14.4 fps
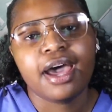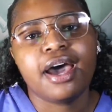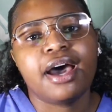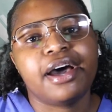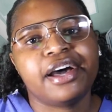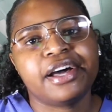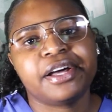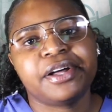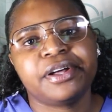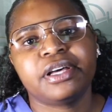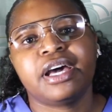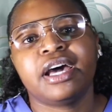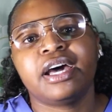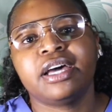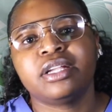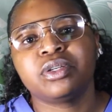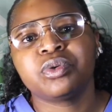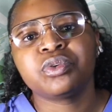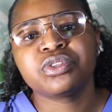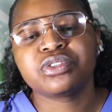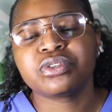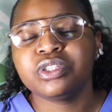And
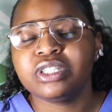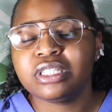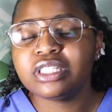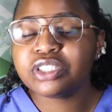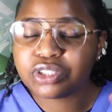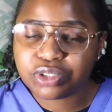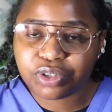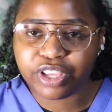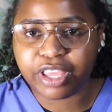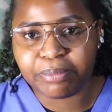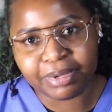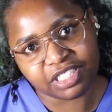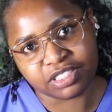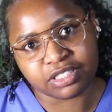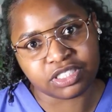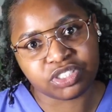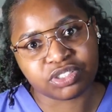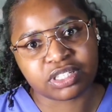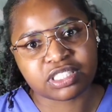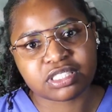also you need to know your emergency drugs,